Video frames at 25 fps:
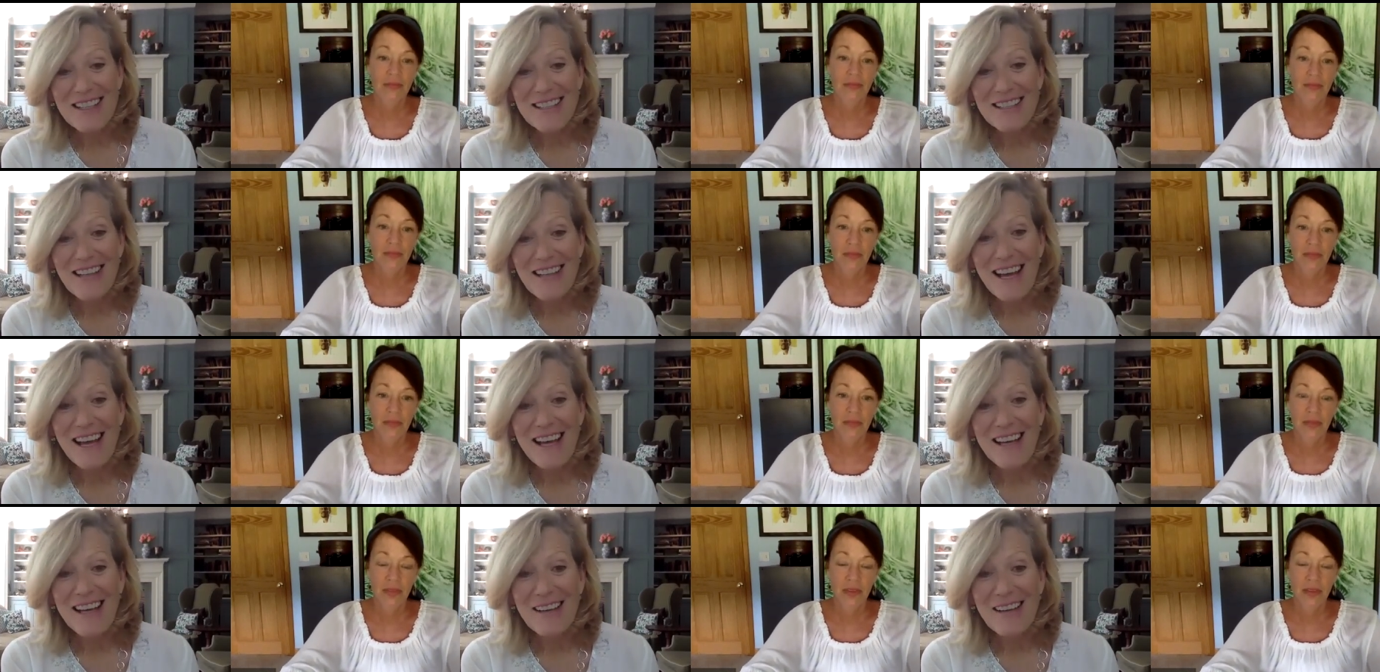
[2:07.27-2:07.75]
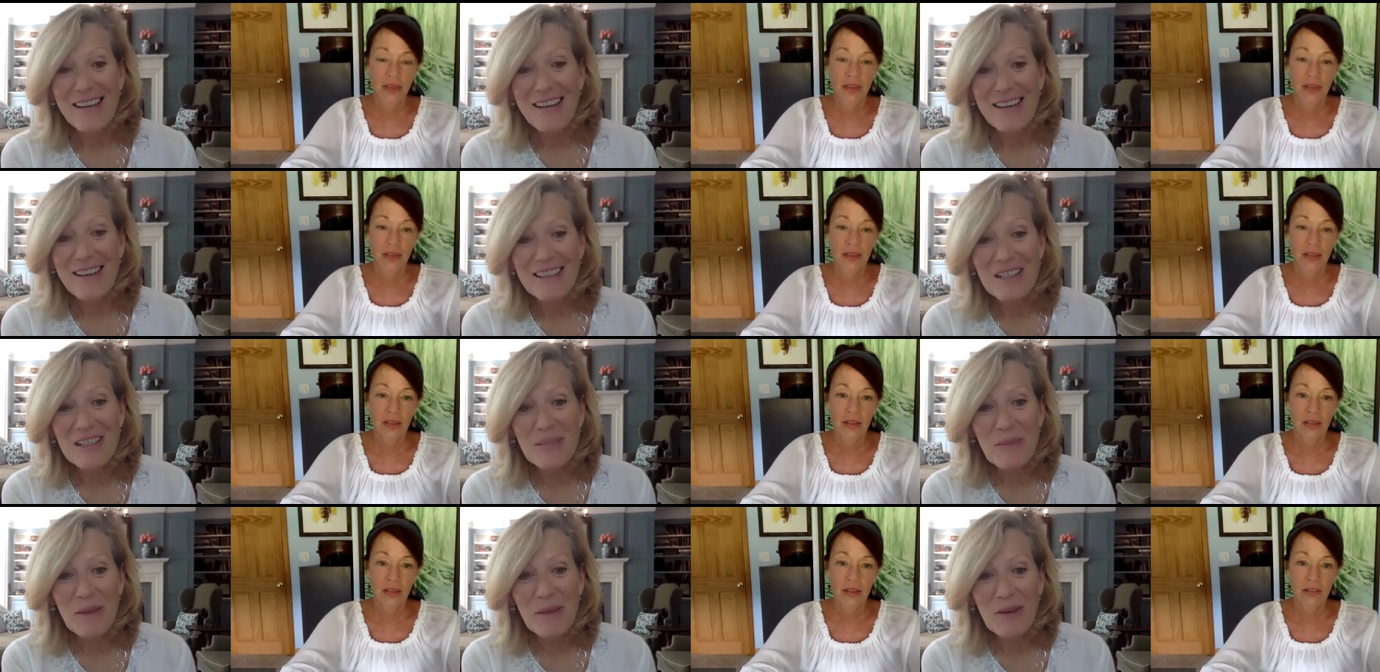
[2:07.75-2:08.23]
Speaker 1: I
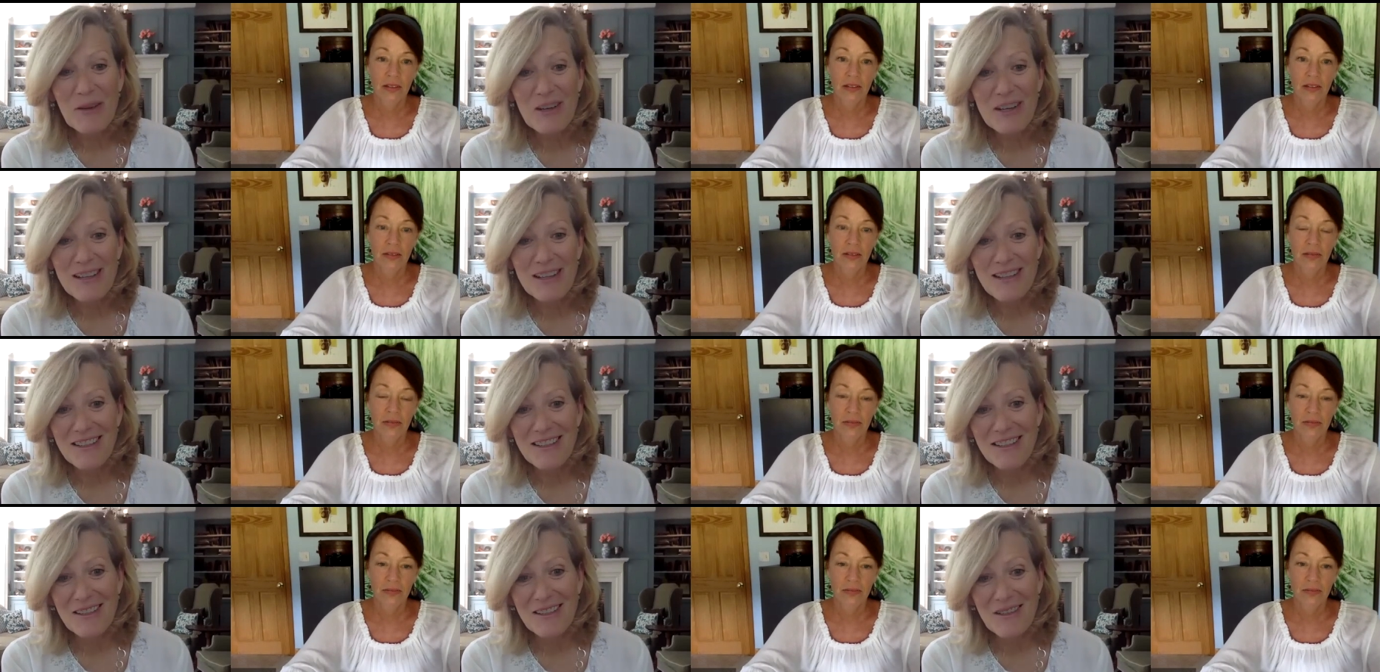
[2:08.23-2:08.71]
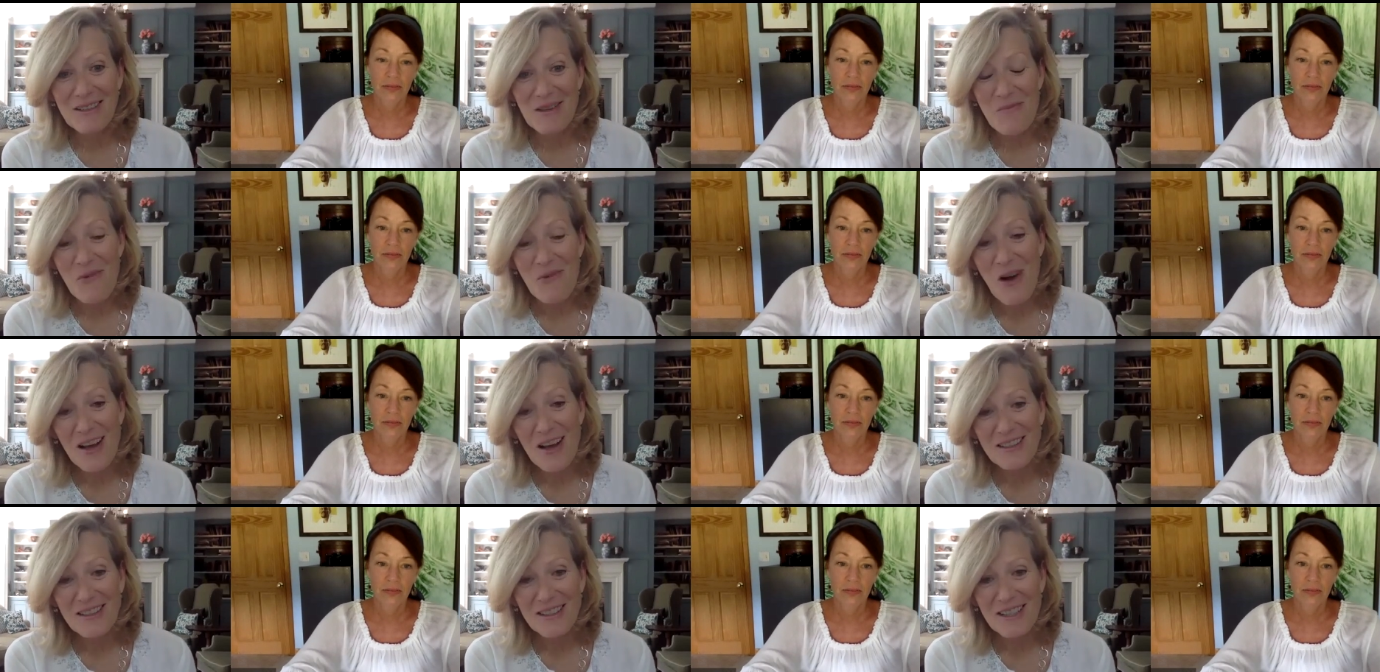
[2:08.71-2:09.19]
experienced the
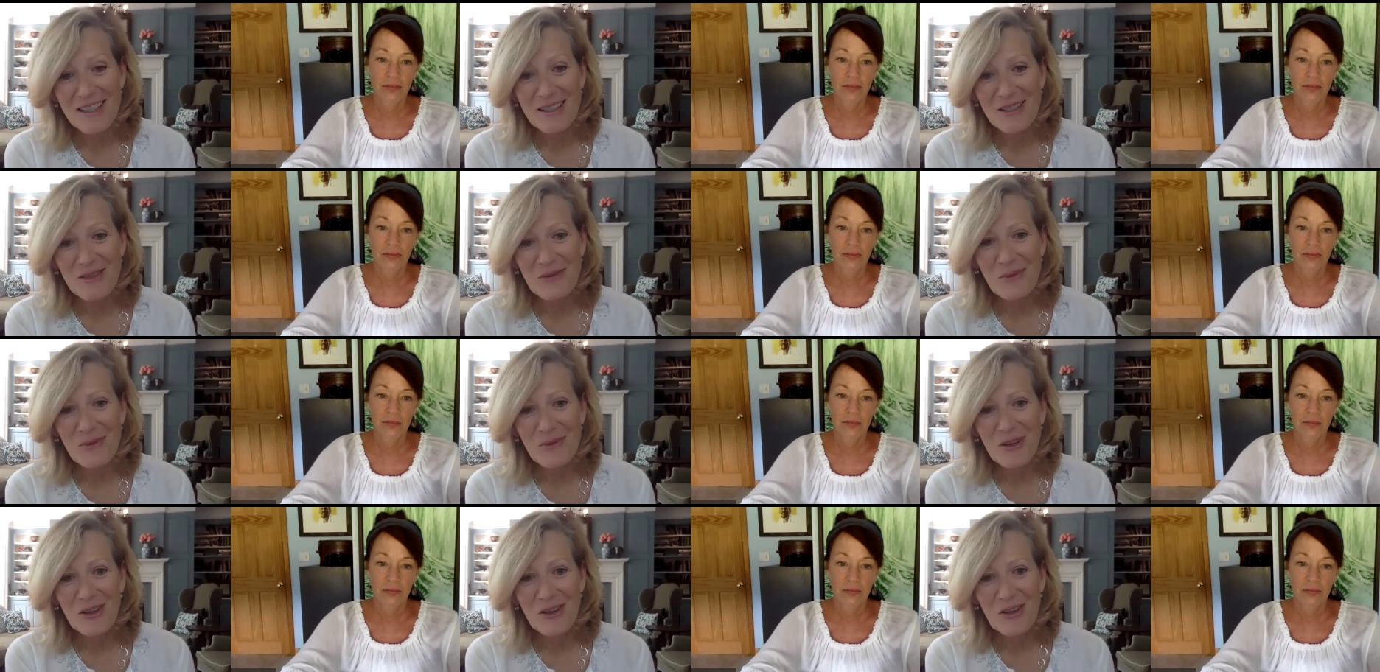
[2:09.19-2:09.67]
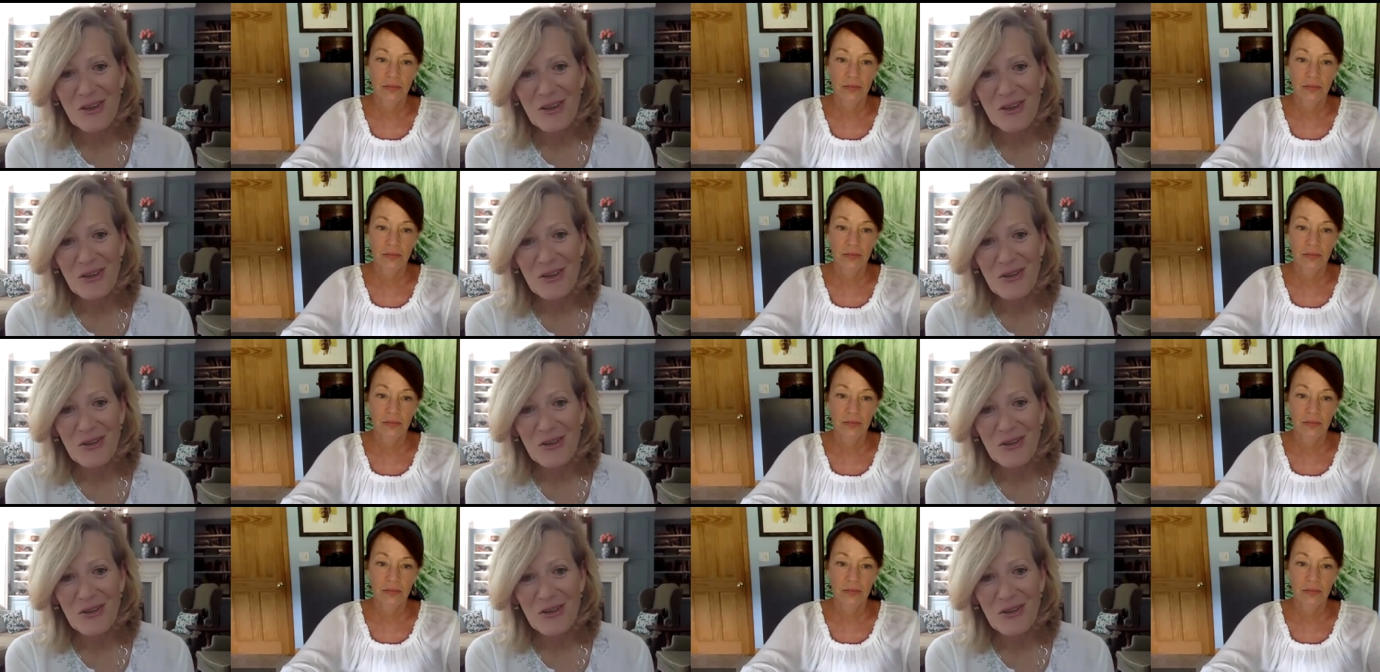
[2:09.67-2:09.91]
process with you,